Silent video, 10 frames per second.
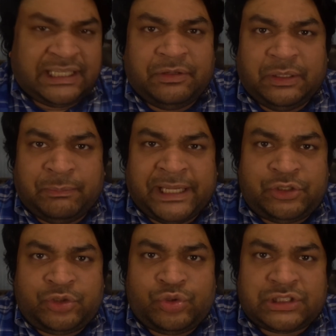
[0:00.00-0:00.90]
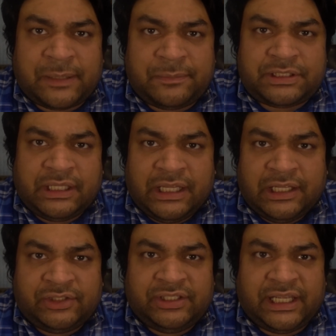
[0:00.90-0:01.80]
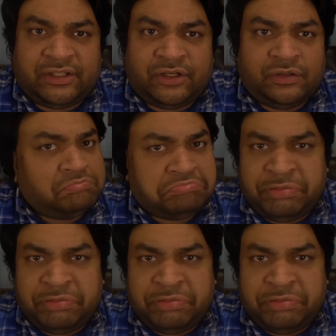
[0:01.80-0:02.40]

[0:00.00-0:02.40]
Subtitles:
He made two subs together.